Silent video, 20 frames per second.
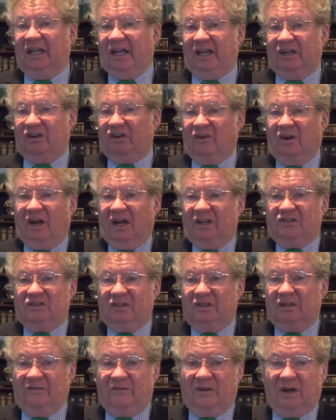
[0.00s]
and tries
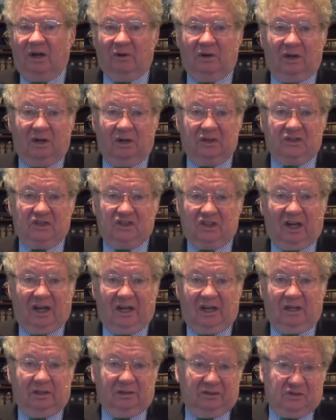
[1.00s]
to devour her
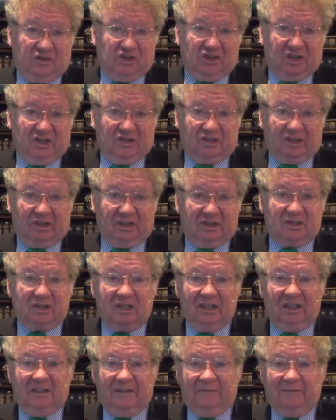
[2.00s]
child, Jesus.